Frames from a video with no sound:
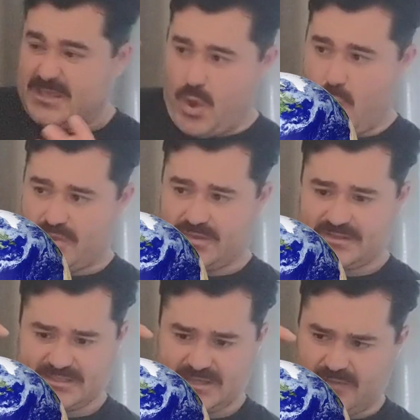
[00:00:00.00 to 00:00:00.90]
The Earth
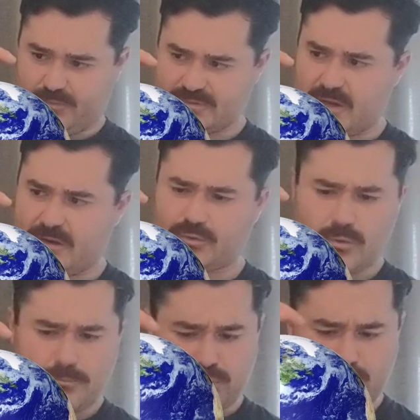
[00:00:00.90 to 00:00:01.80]
itself was going
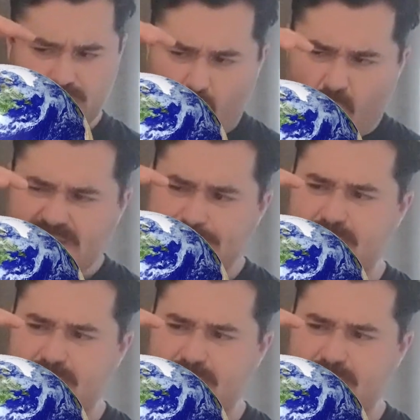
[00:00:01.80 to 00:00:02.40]
through a prolonged